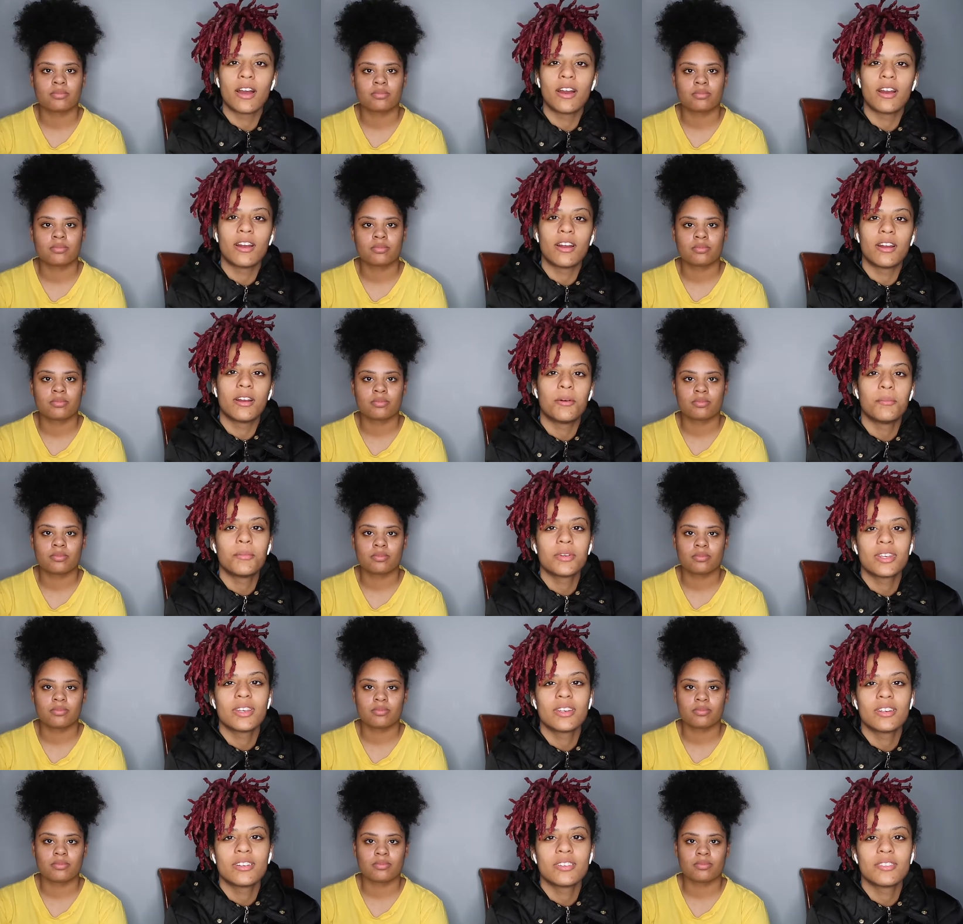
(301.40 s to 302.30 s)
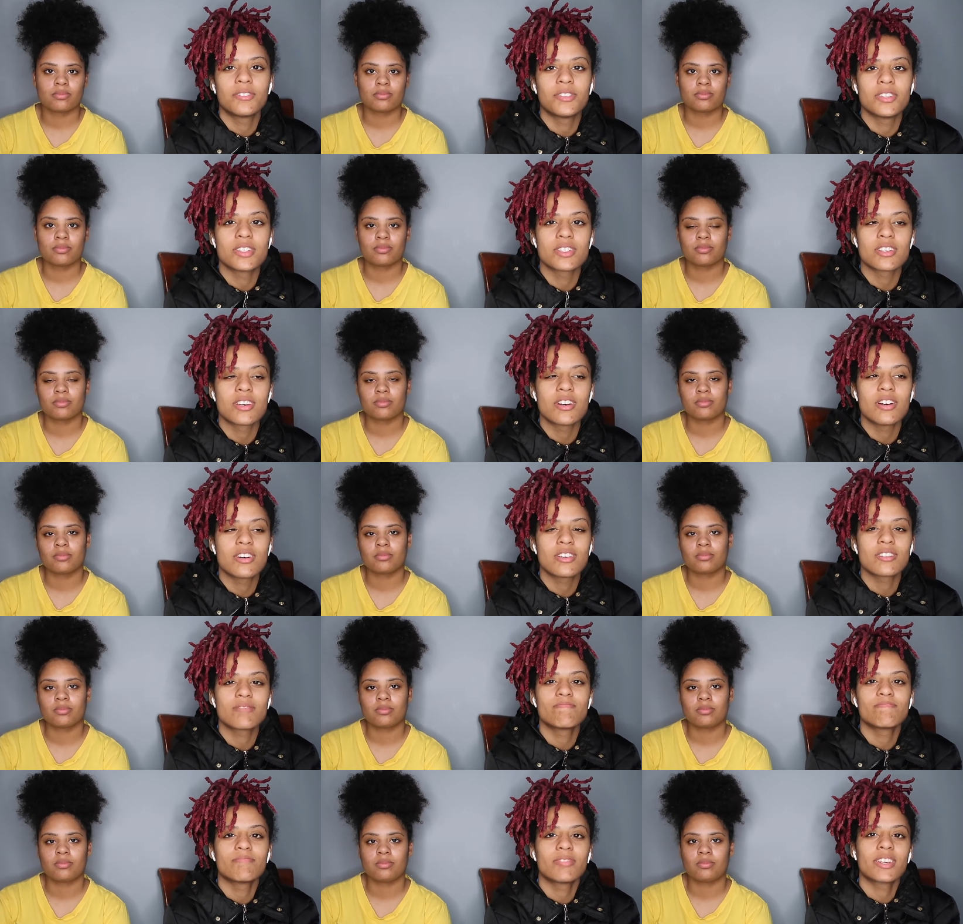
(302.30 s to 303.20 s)
Speaker 1: Alright, I'm gonna give the
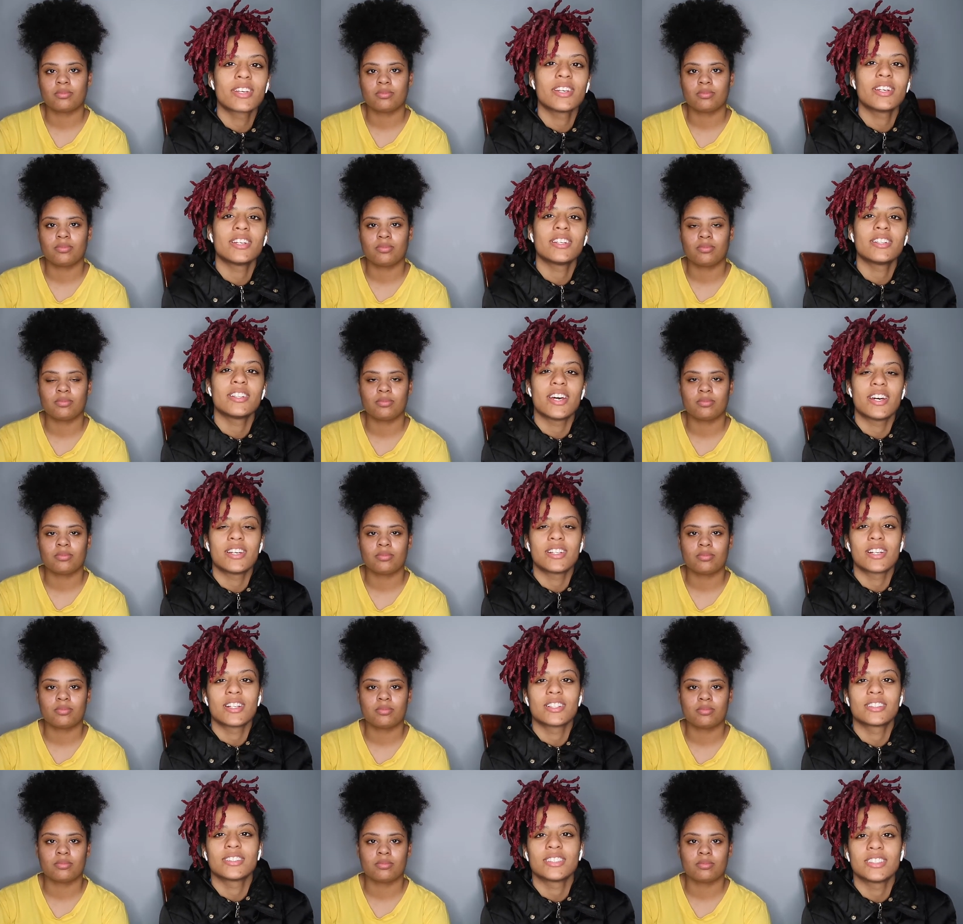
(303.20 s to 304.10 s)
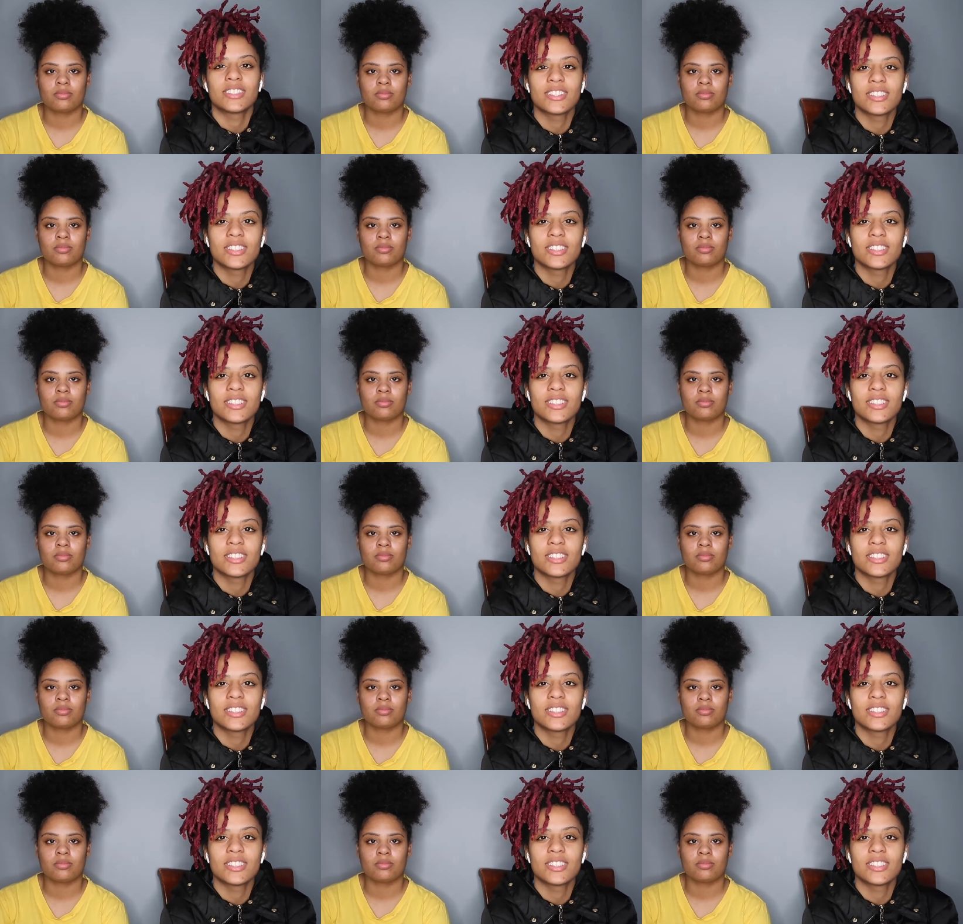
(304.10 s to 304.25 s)
song a good 9 out of 10.